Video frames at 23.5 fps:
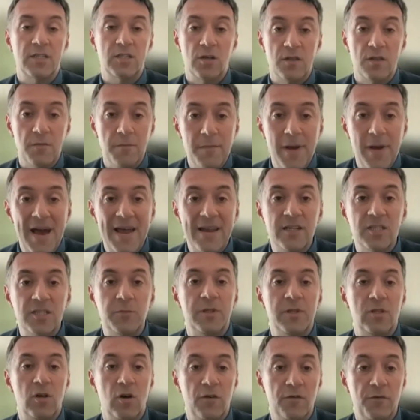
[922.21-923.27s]
So the
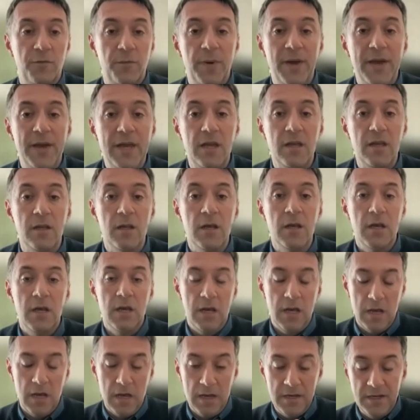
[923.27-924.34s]
management of pain
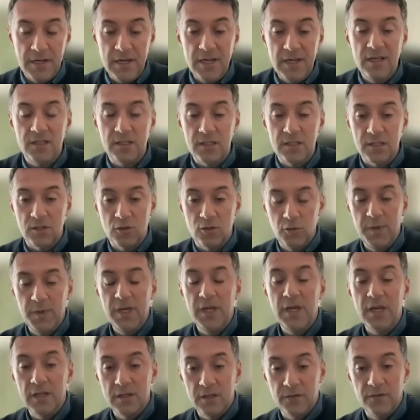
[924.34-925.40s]
needs to
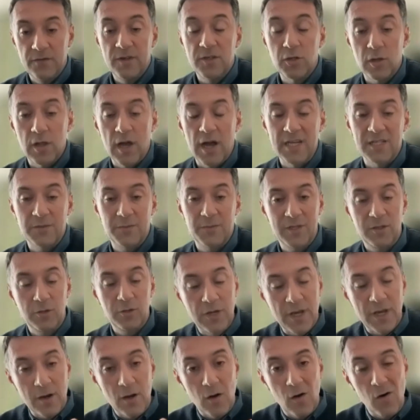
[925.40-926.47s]
be individualized, but you
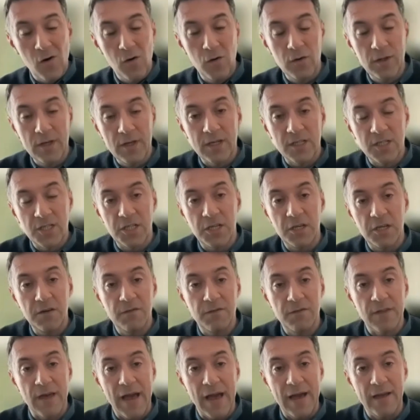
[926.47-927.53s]
can only
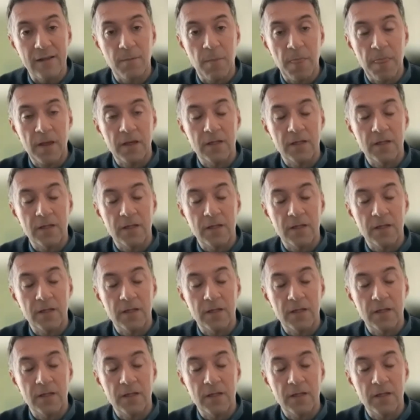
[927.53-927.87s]
achieve that,